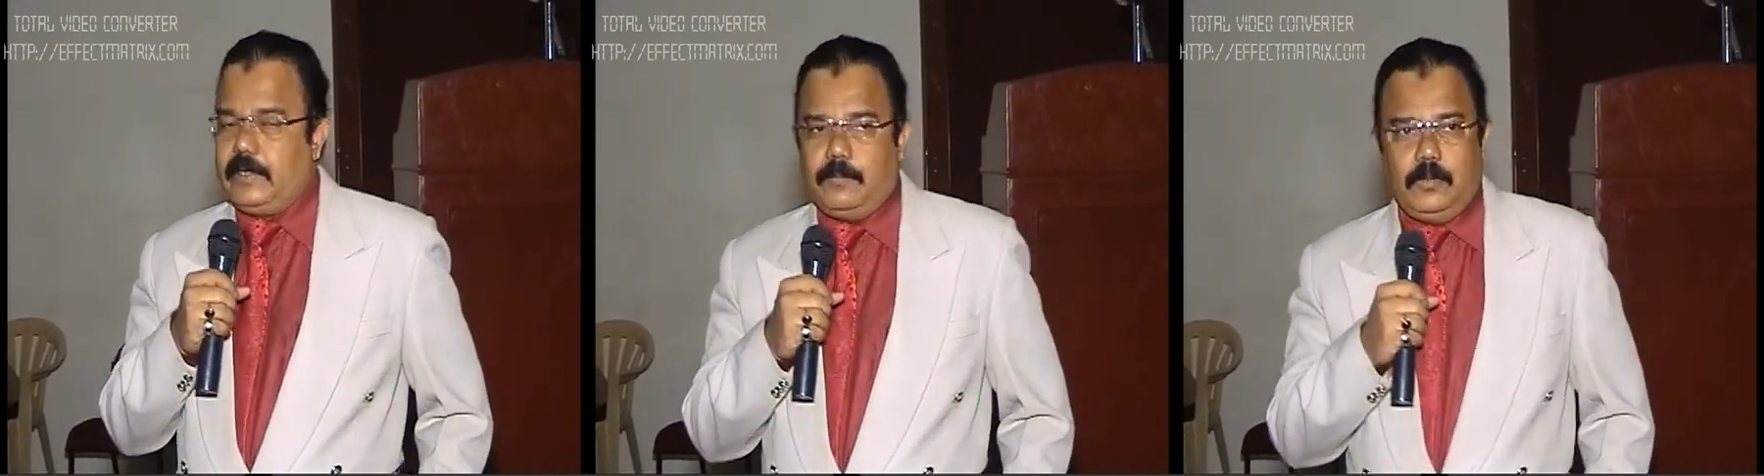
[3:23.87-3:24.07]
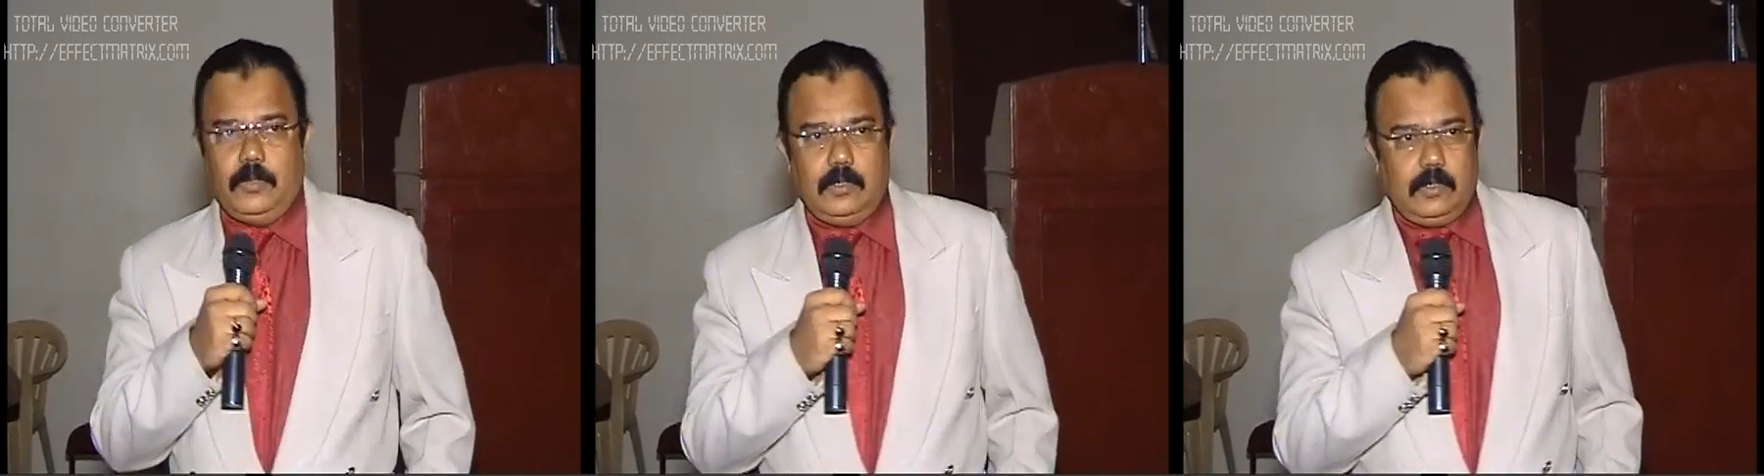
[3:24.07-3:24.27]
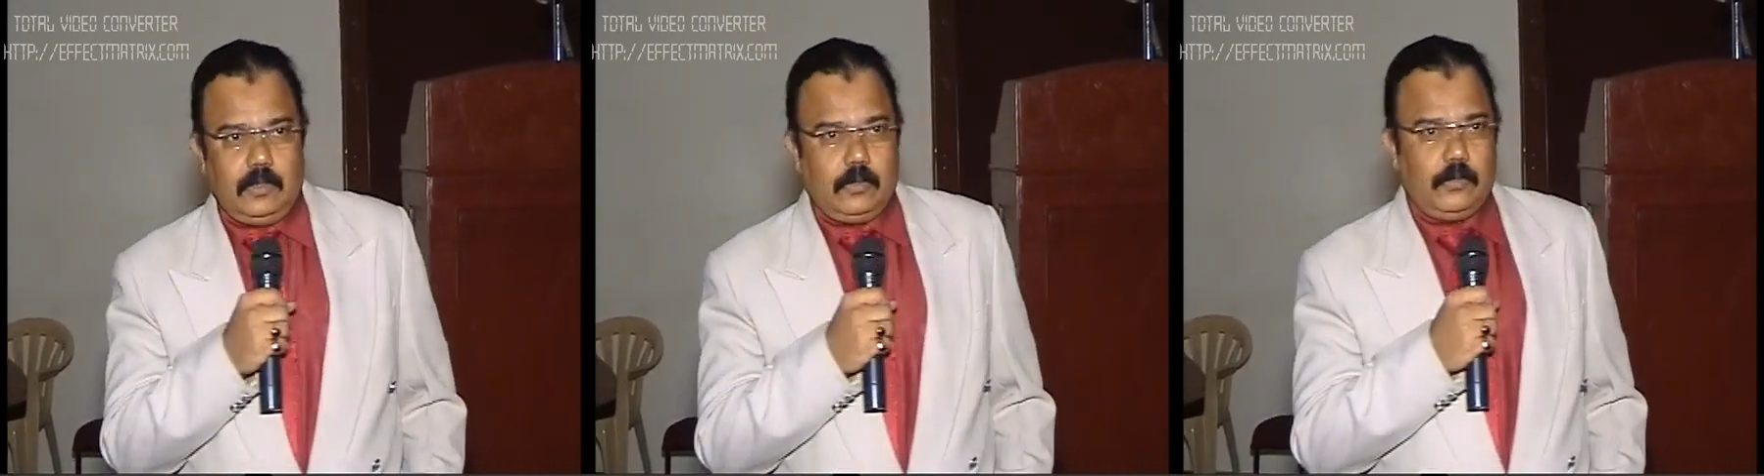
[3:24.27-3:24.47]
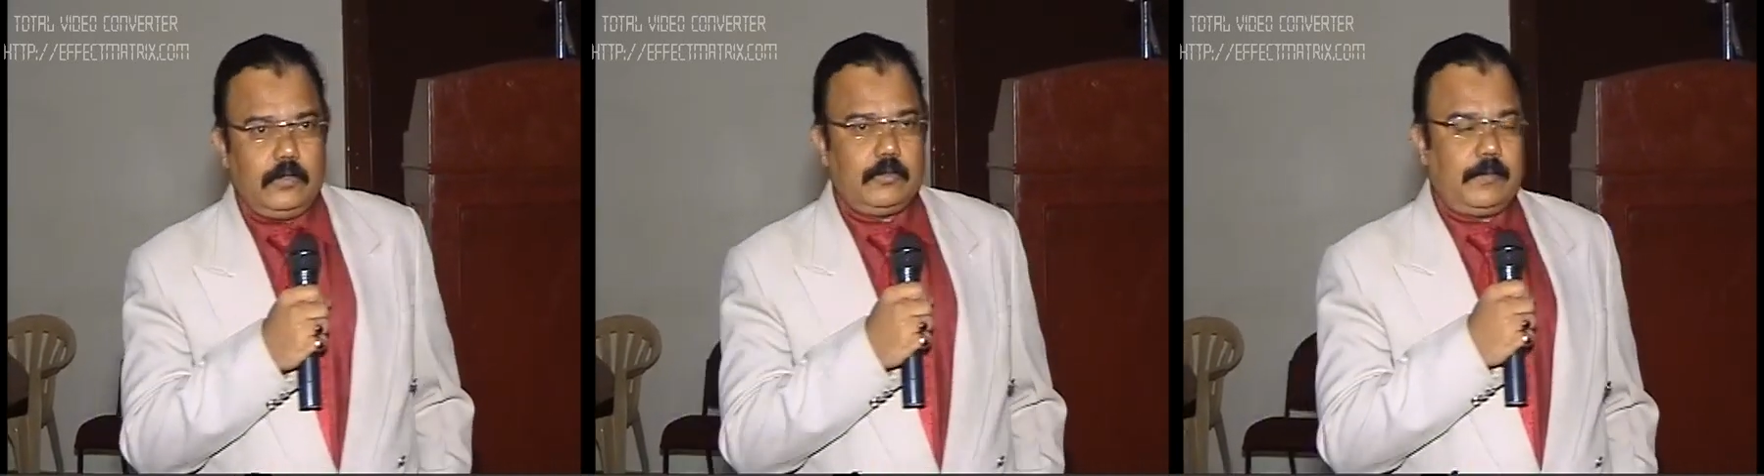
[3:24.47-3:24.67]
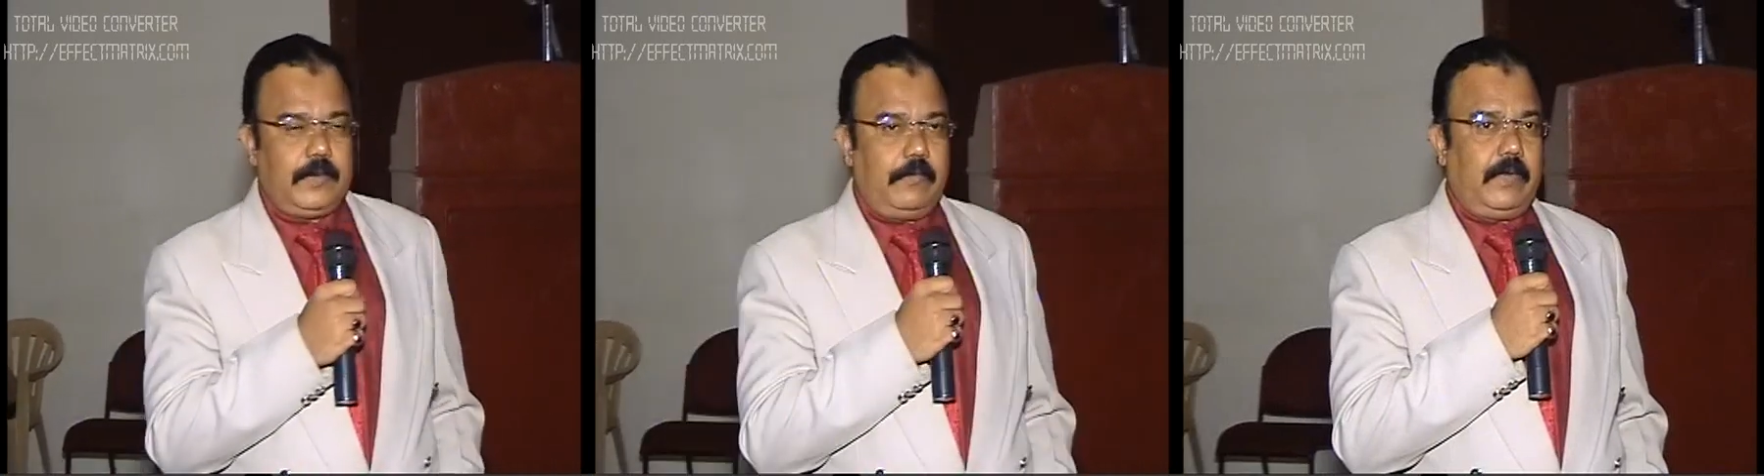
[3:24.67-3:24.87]
and a
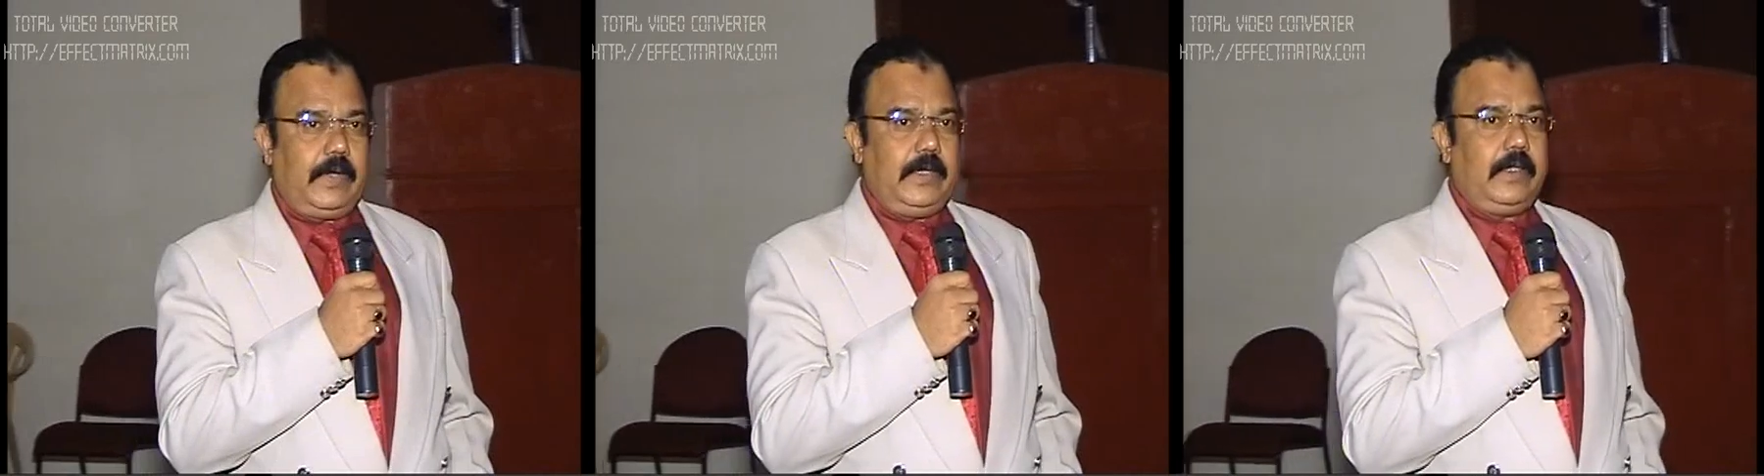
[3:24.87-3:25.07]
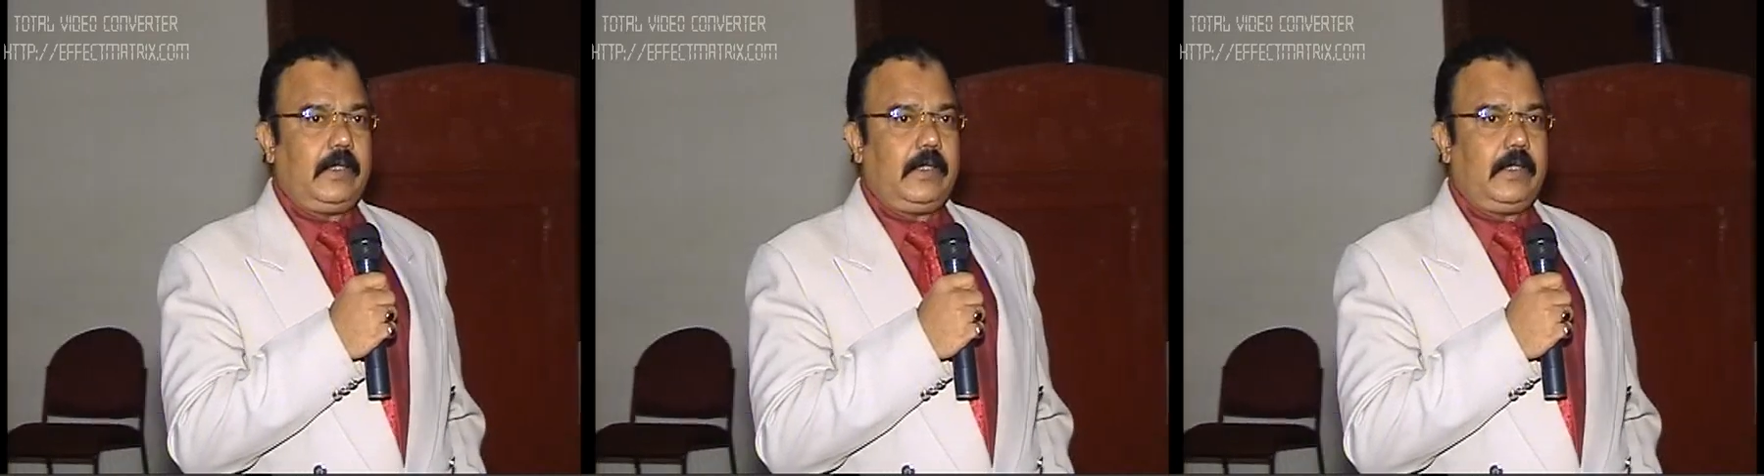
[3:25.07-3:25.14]
bull who will be